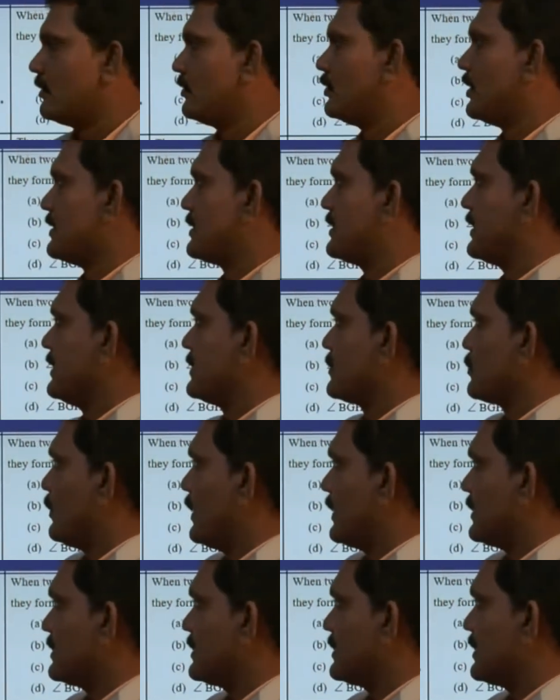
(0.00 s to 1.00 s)
This is
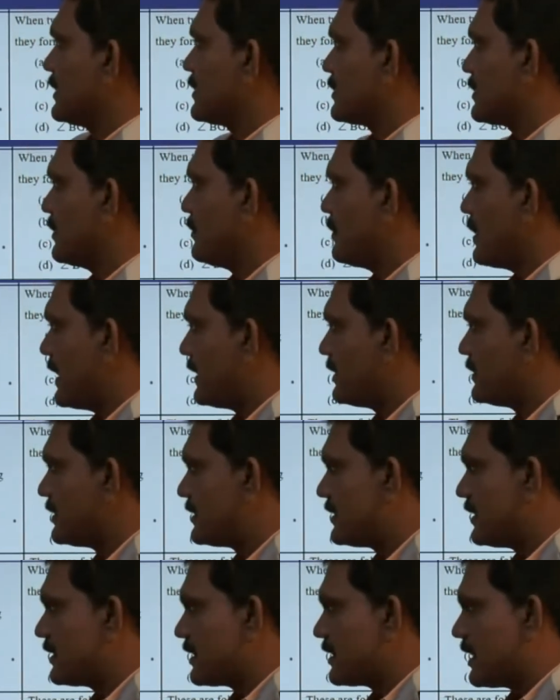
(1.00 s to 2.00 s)
one system and
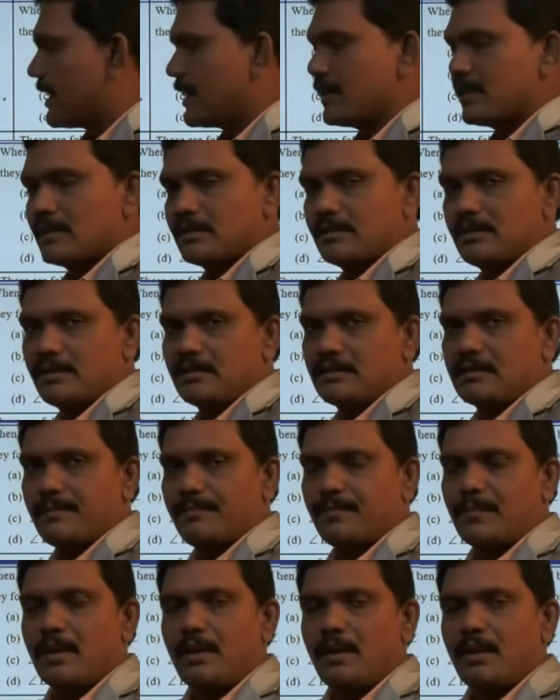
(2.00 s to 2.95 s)
this is another system.